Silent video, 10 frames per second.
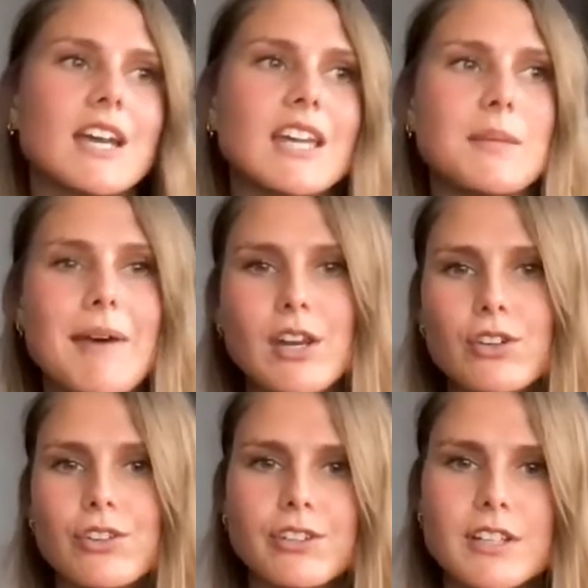in the
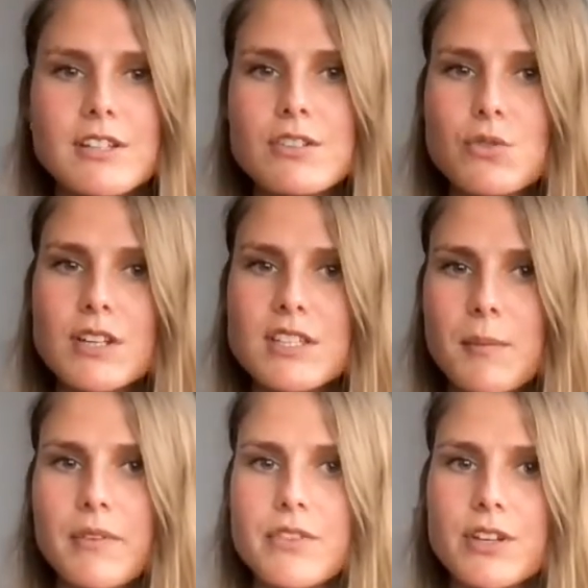medical industry,
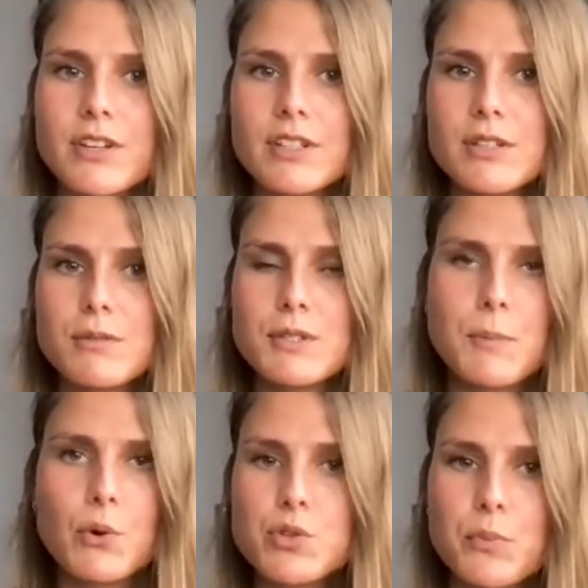some of the
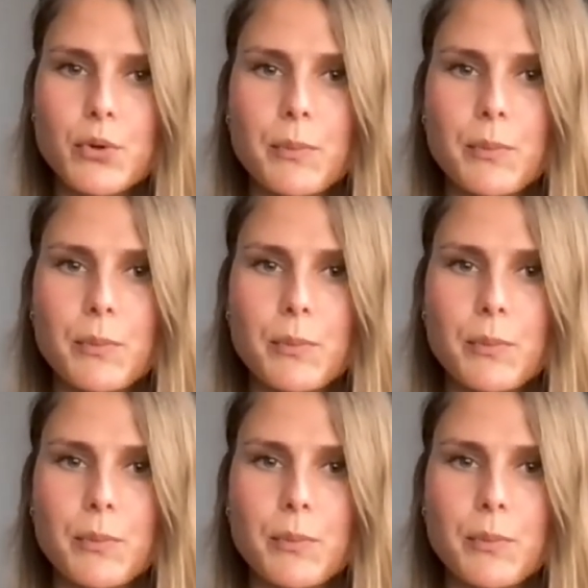disposable